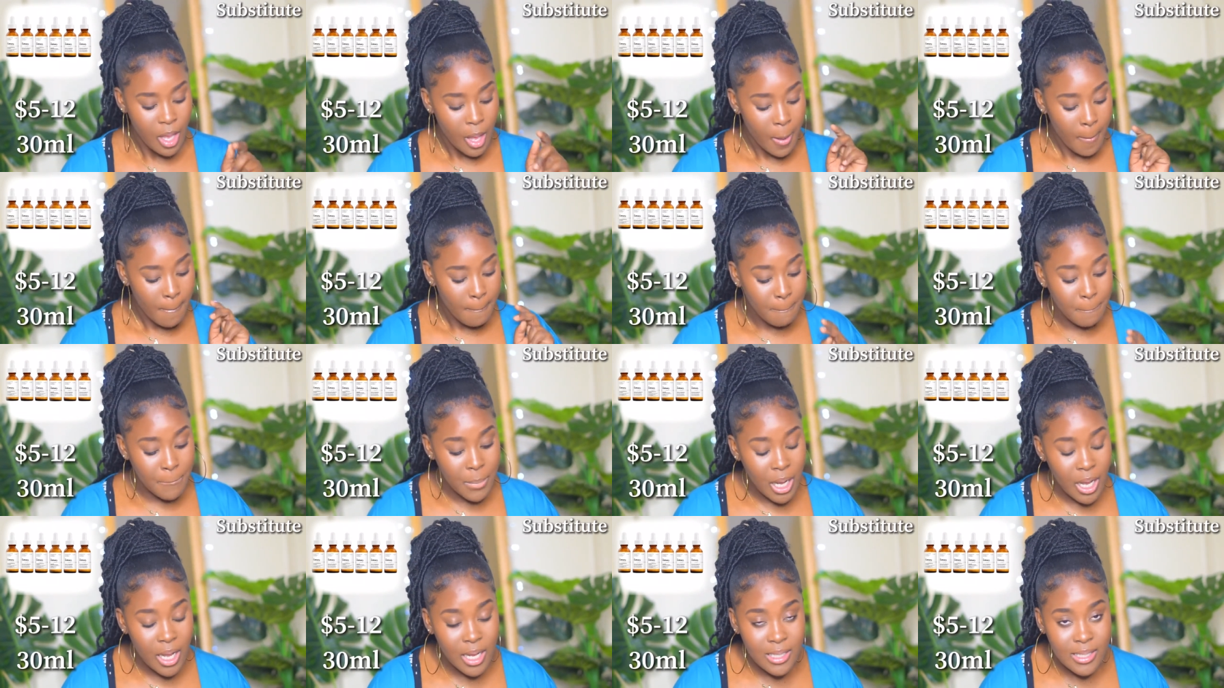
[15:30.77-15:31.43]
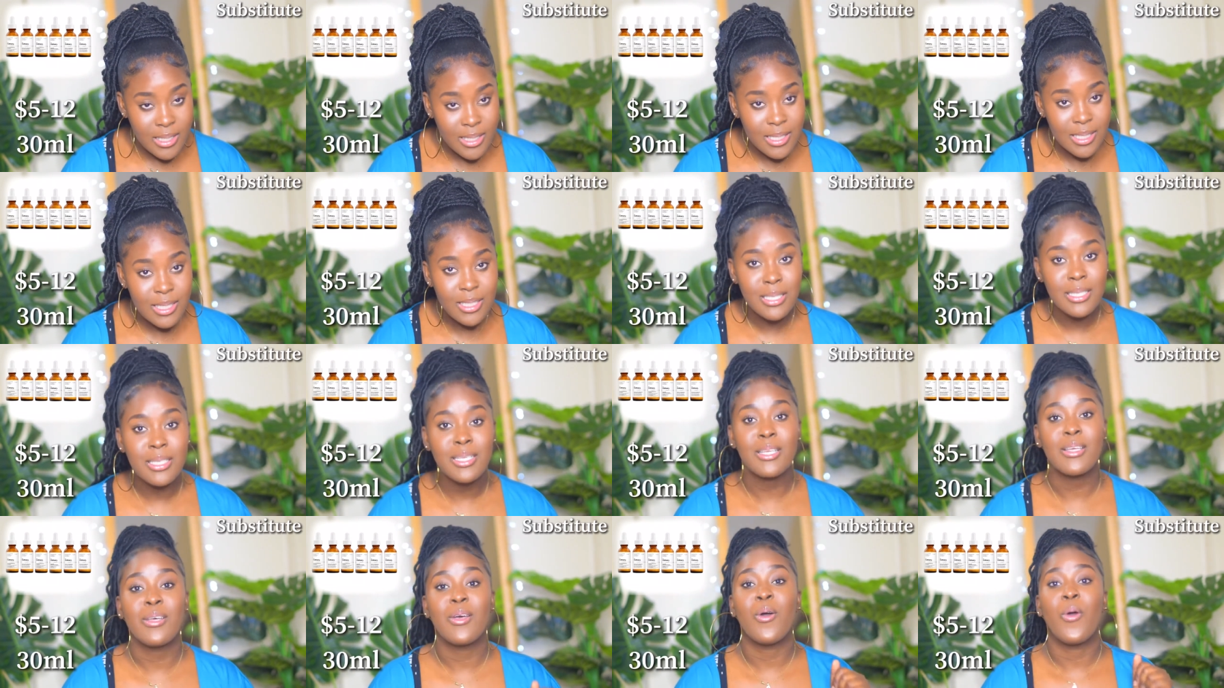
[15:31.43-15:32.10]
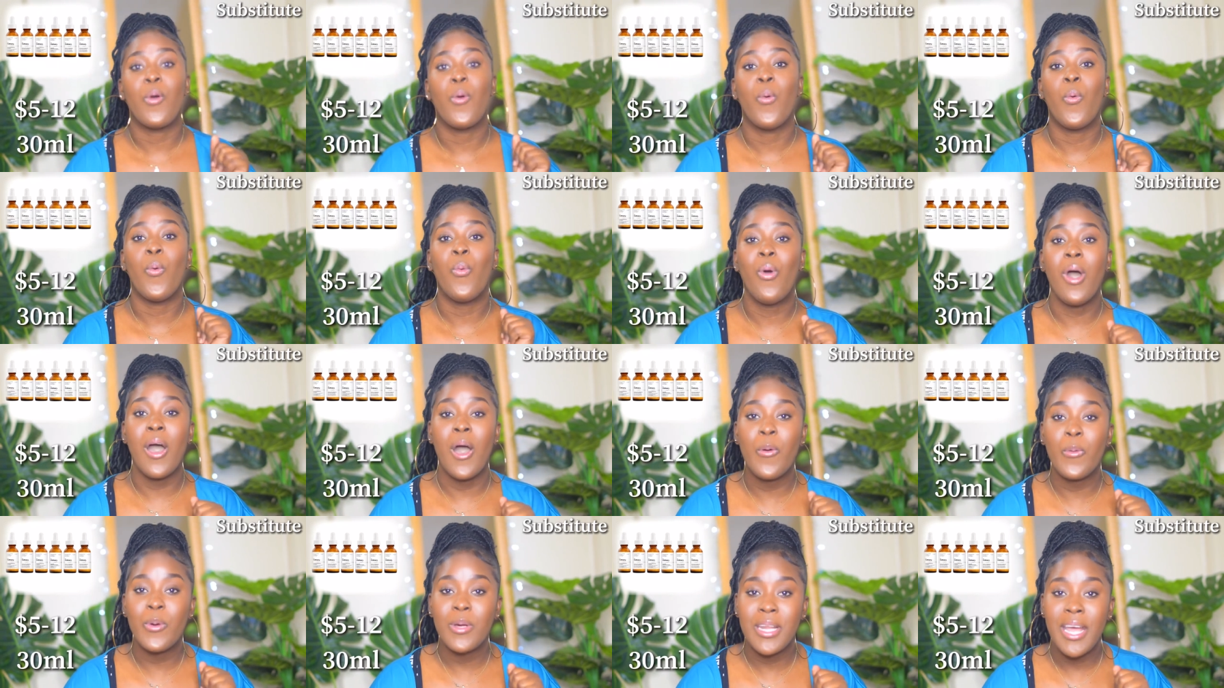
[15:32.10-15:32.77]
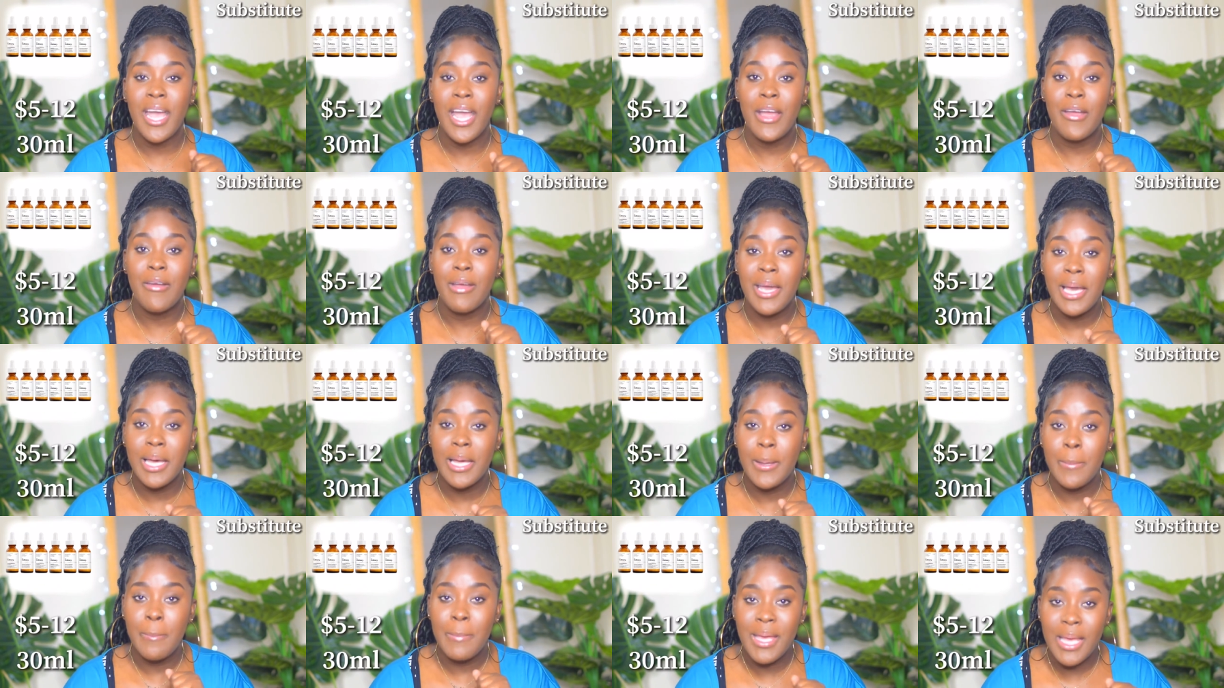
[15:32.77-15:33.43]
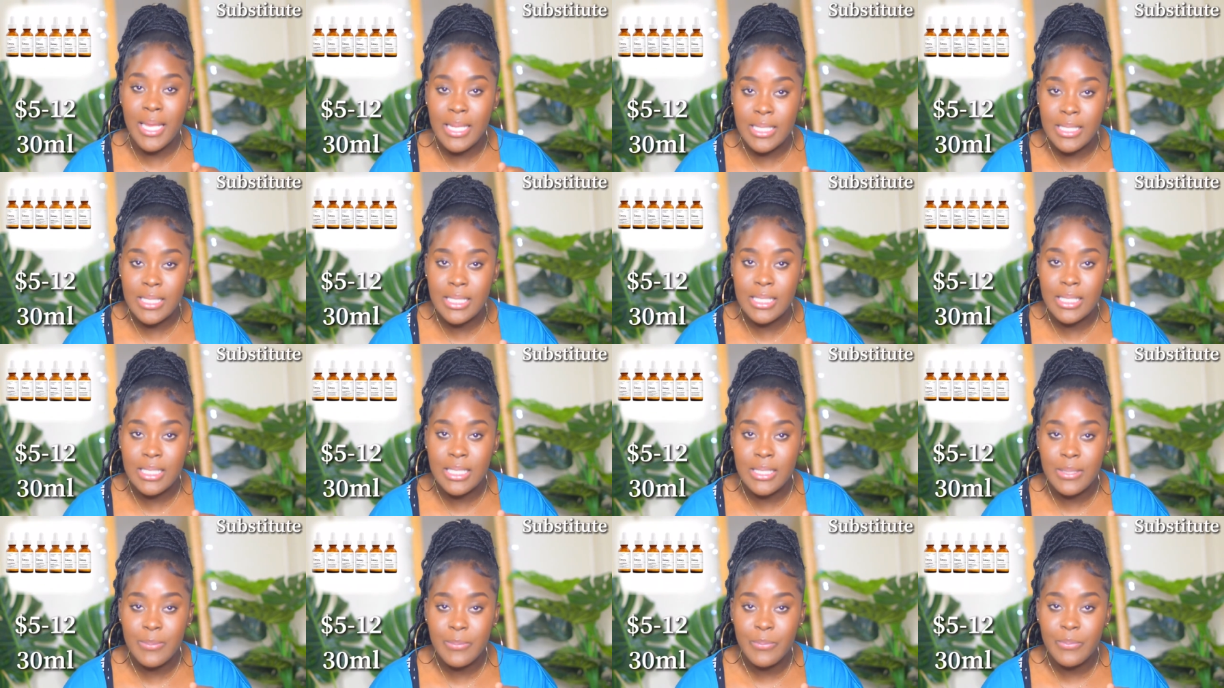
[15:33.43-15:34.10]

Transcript: But what would I recommend?